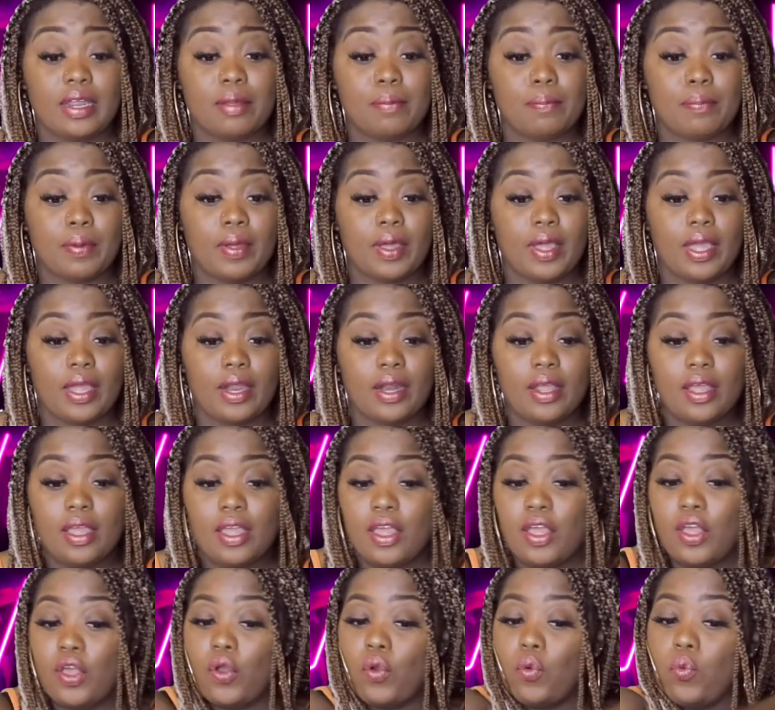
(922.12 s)
But
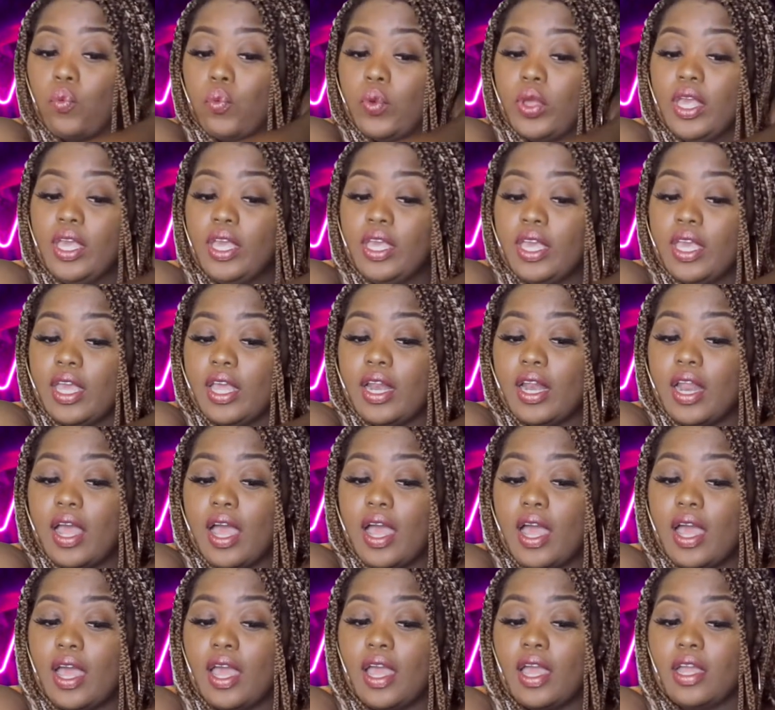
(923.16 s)
we
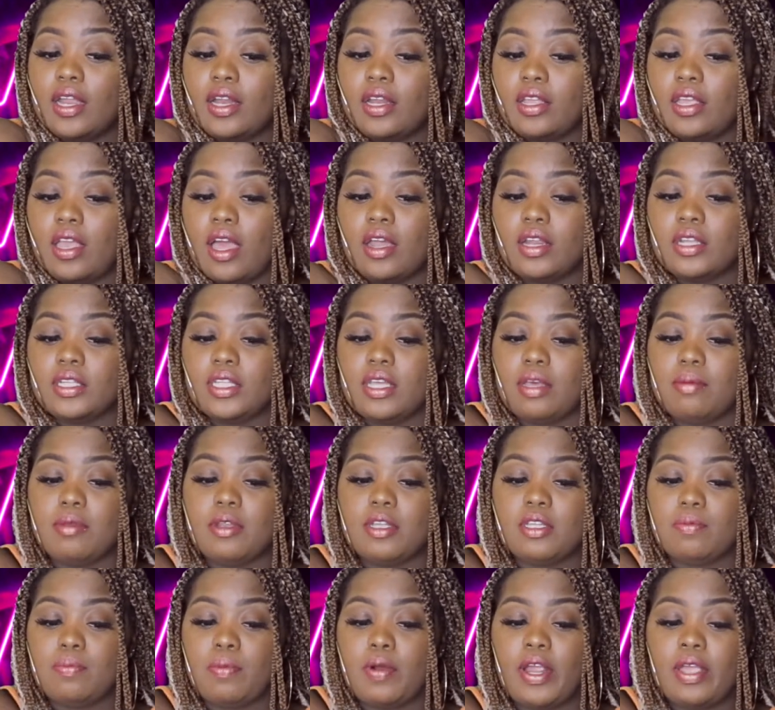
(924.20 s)
cannot, y'all didn't tell me
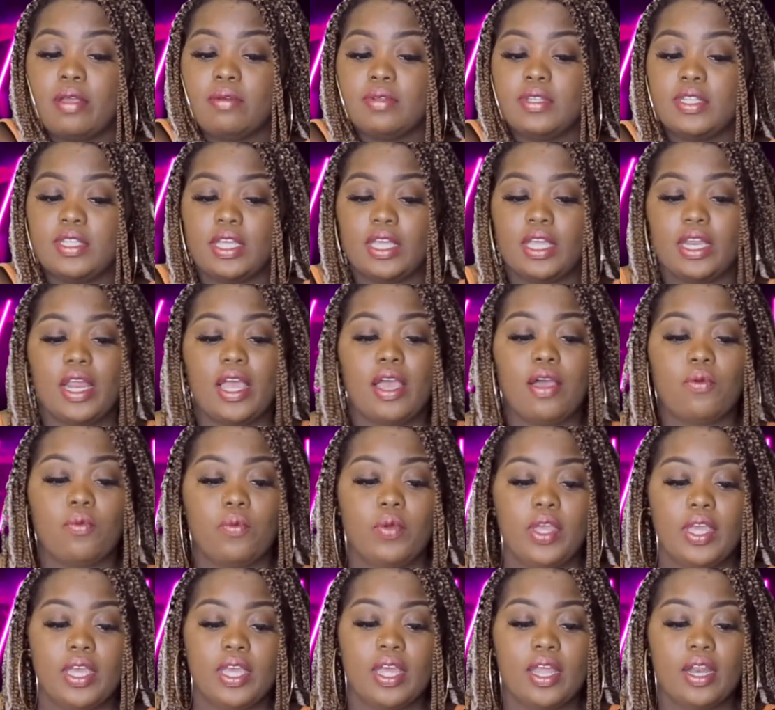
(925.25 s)
this braid was sticking out.
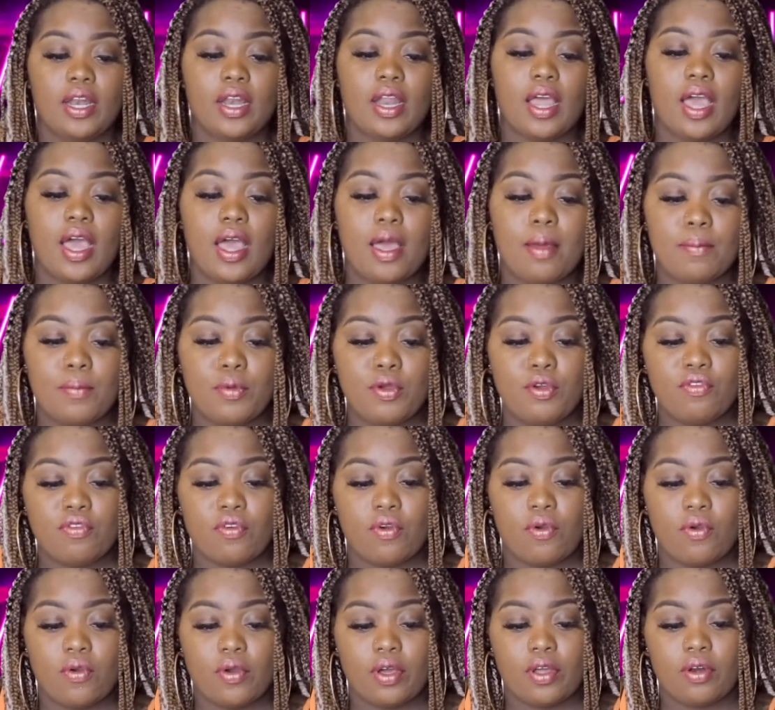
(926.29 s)
We cannot move
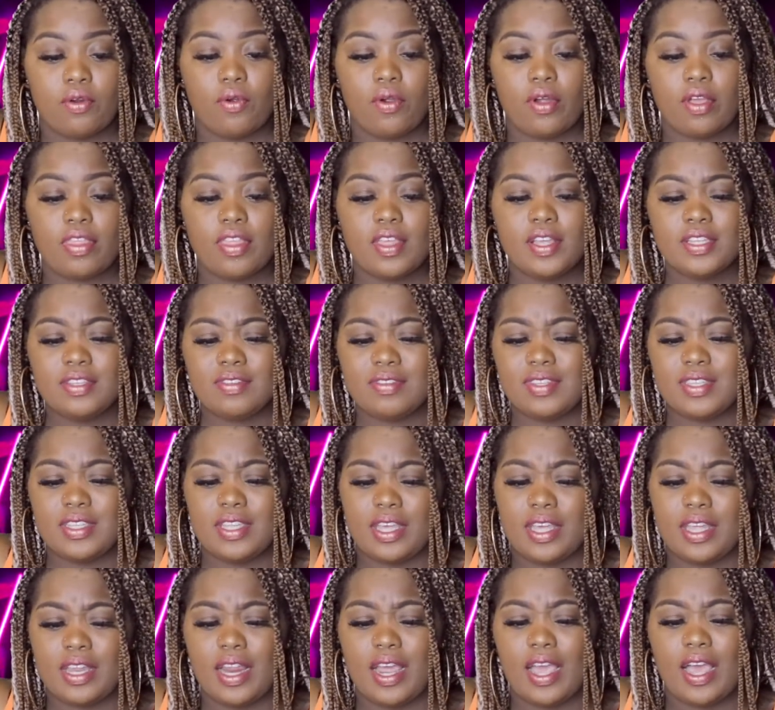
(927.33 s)
on, or this is
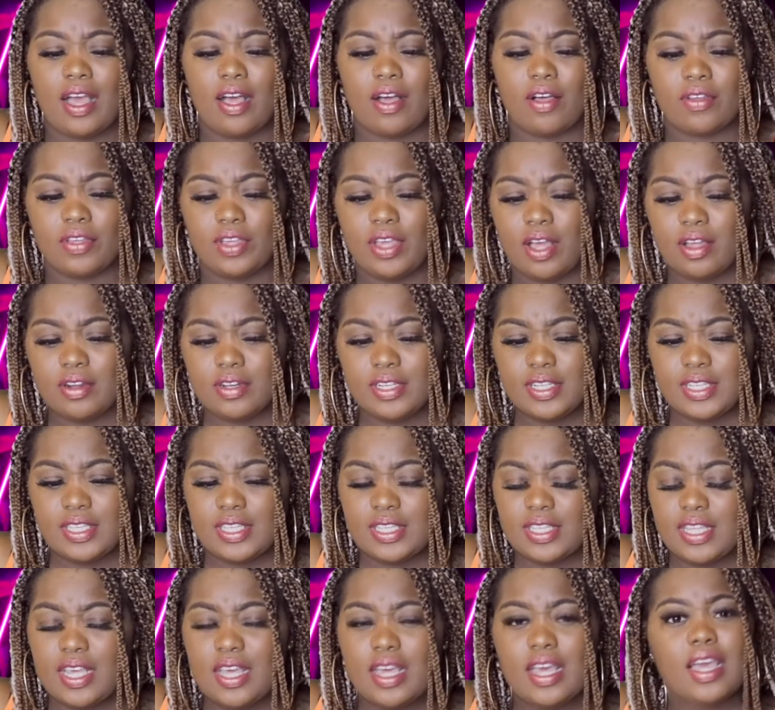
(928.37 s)
sticking out. Y'all
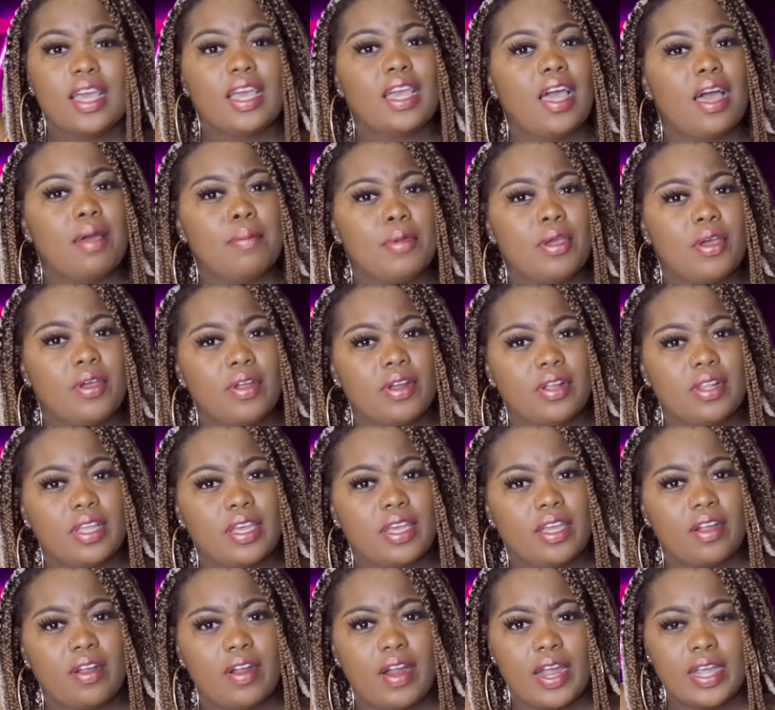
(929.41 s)
just got me on here
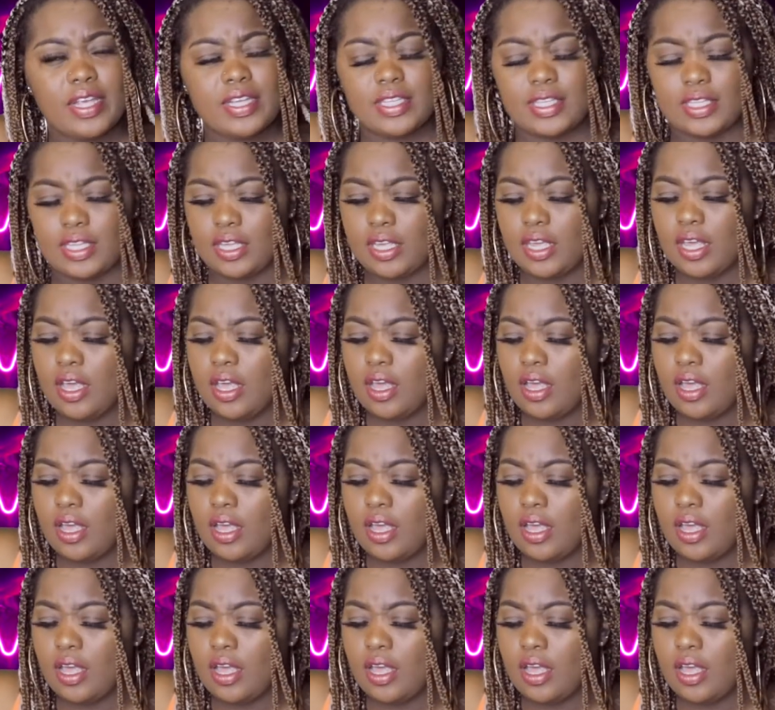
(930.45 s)
looking crazy.